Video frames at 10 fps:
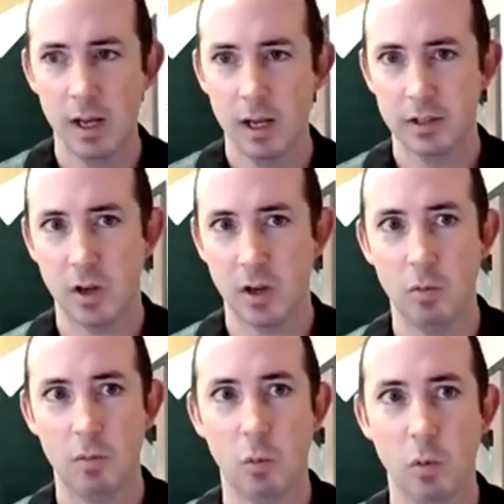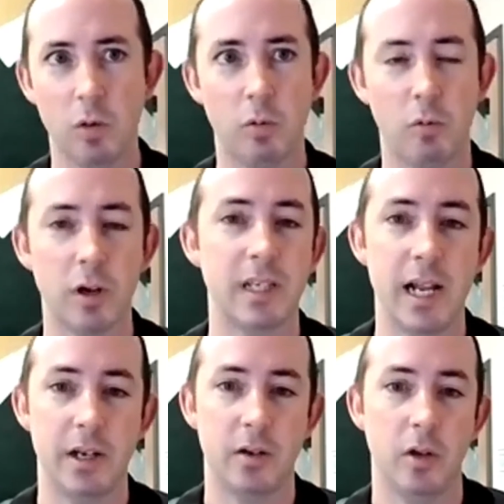So we're
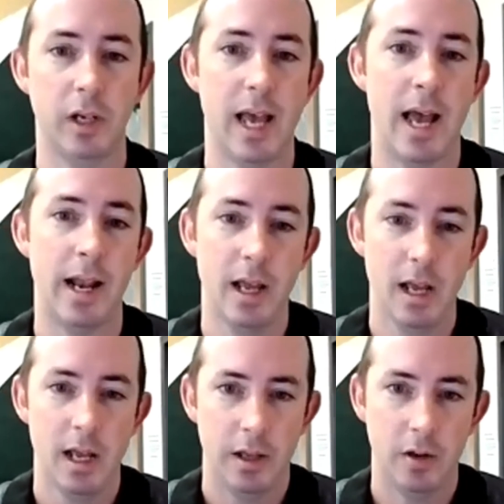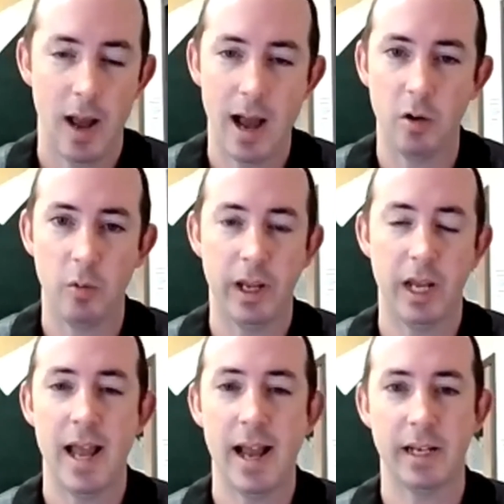excited to look at, how do we
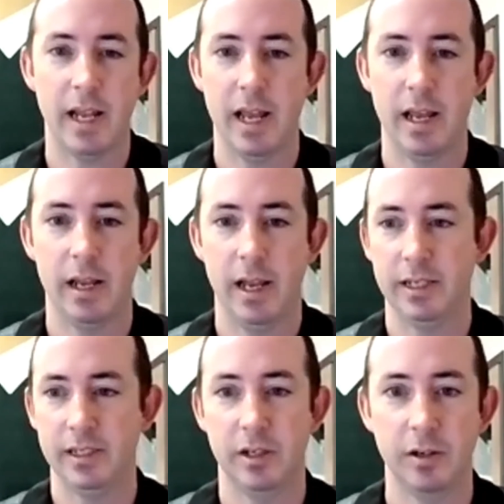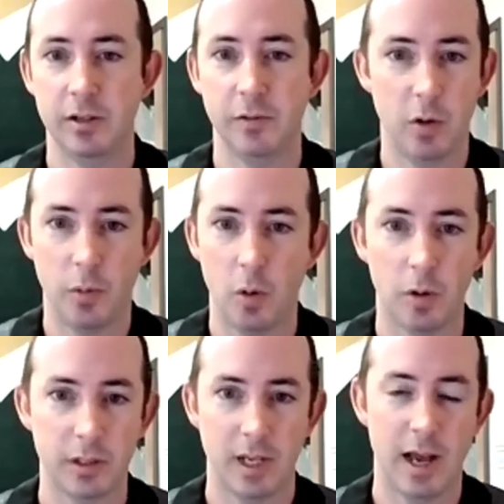connect a series of
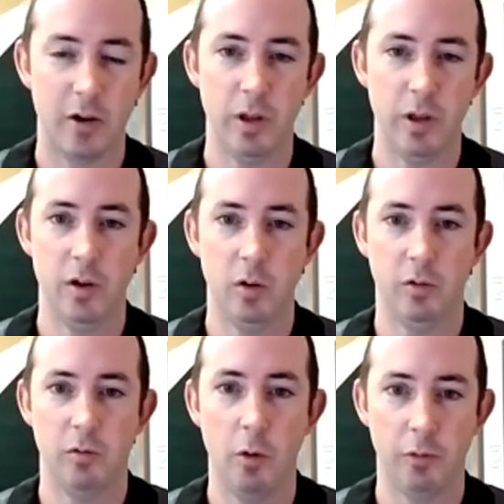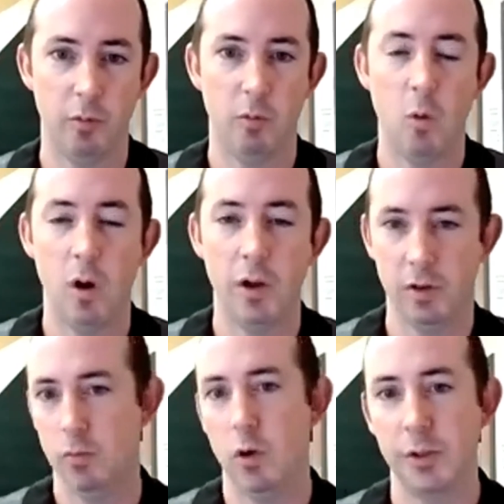vertiports? How do we, grow from one
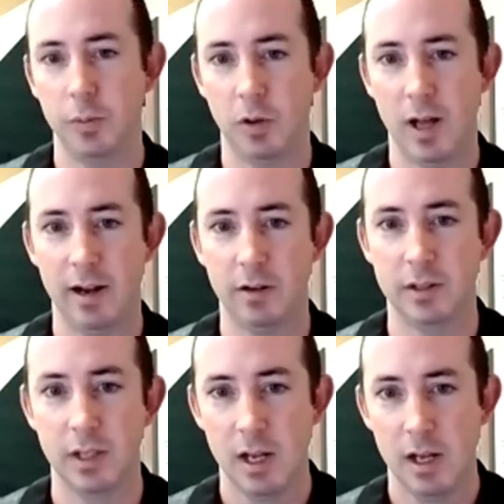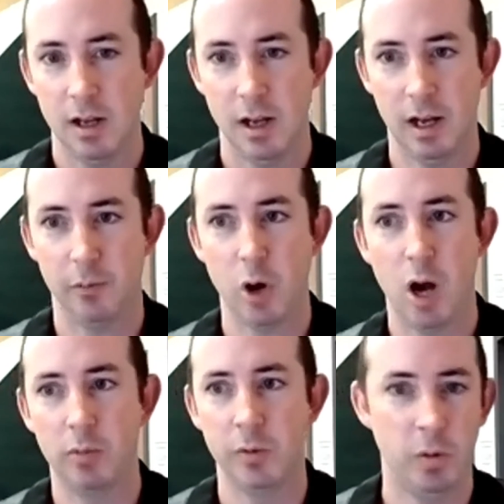to multiple? How does
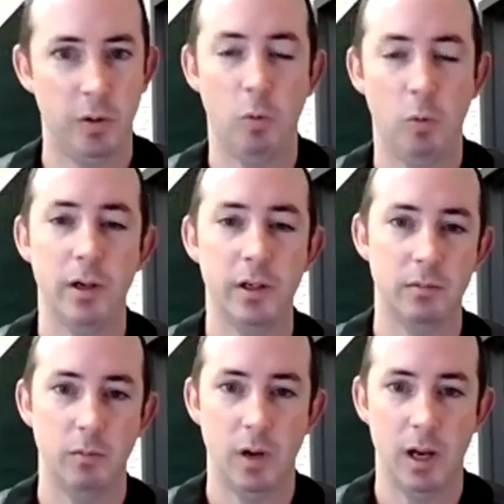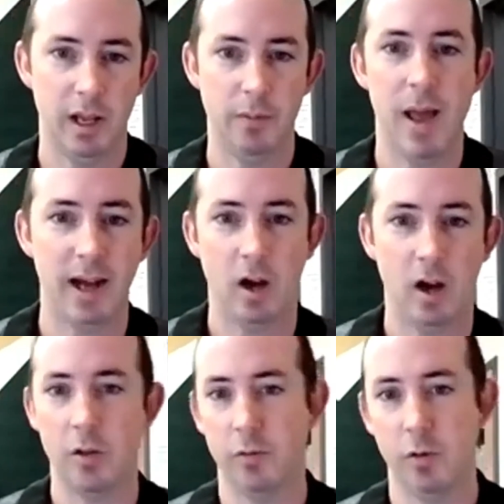problems within one impact
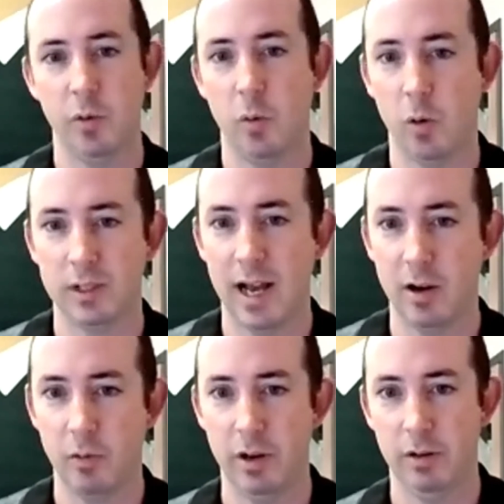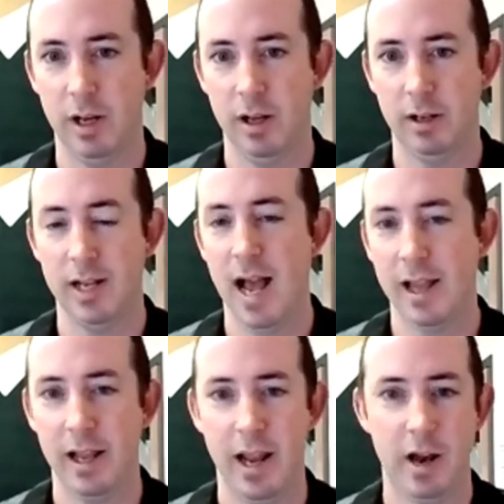other vertiports? How do we tie
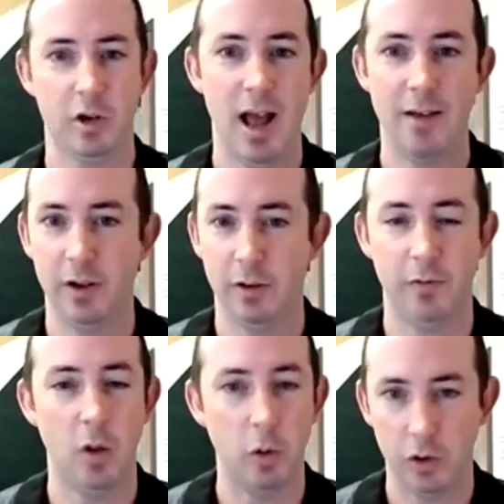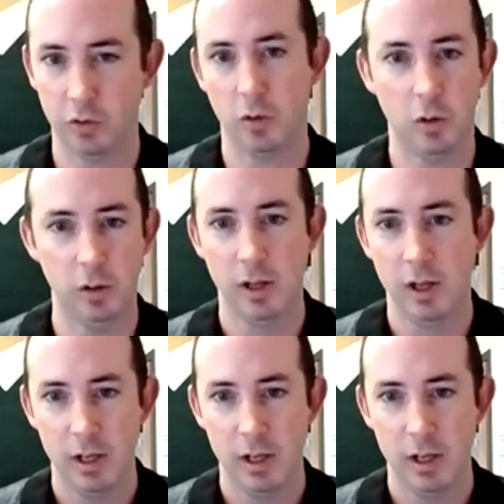in air traffic flow control